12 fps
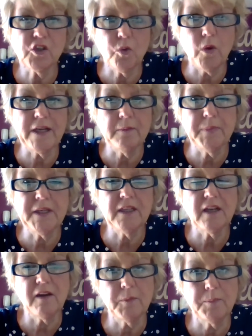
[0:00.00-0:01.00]
quite a bit
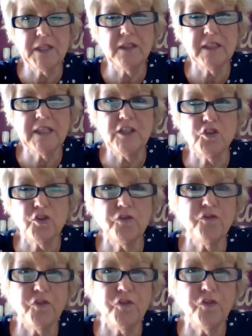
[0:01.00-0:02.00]
of ability to
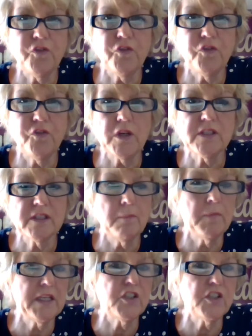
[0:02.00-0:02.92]
force somebody to go